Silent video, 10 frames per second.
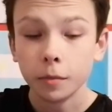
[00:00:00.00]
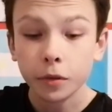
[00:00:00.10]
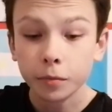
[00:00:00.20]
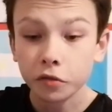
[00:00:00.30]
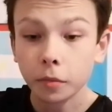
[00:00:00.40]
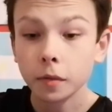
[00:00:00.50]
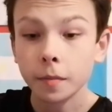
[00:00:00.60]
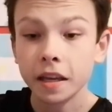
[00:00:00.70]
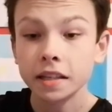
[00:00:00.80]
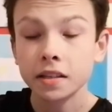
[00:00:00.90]
But the
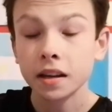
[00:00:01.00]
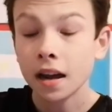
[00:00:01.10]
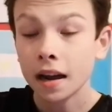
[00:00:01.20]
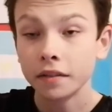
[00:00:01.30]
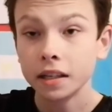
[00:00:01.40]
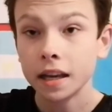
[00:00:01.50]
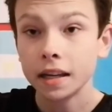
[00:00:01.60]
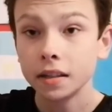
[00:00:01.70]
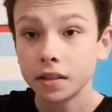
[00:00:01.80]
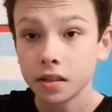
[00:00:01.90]
problem is, Harry
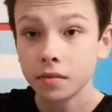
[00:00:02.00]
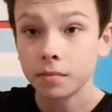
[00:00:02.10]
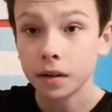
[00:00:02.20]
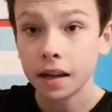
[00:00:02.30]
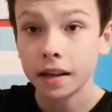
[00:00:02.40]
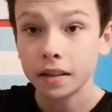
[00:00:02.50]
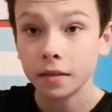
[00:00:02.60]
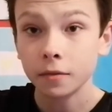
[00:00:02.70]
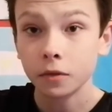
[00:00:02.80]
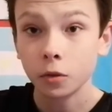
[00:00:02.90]
Kane doesn't
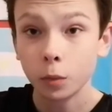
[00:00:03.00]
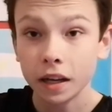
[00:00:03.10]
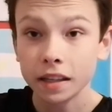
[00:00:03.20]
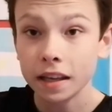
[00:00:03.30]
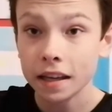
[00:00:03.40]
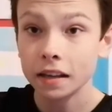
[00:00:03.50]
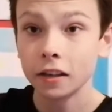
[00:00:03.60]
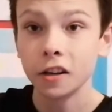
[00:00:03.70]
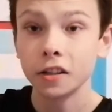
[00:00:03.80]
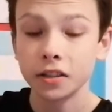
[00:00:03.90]
play the way that
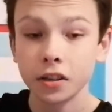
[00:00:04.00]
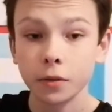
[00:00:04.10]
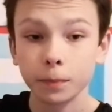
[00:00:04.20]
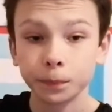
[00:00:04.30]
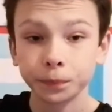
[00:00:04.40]
England do.